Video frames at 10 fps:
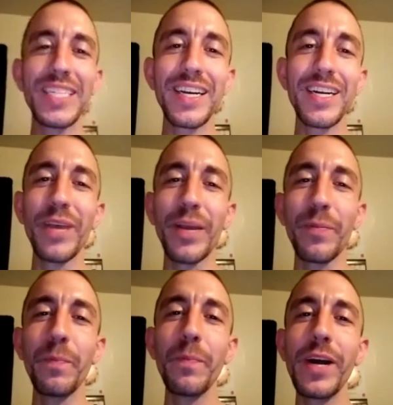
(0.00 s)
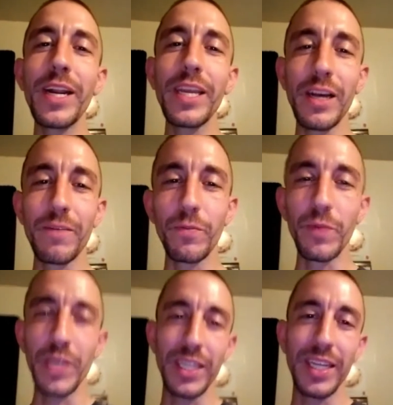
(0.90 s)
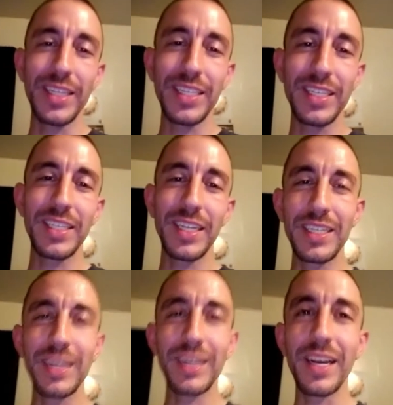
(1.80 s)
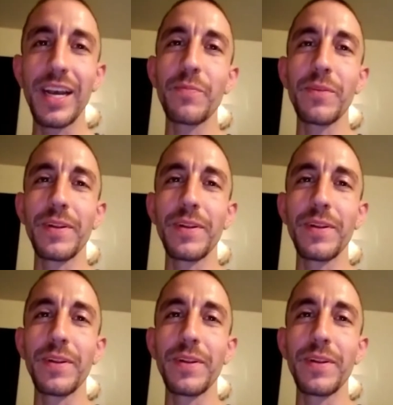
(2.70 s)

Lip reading: gonna make money off of me. That's not gonna happen.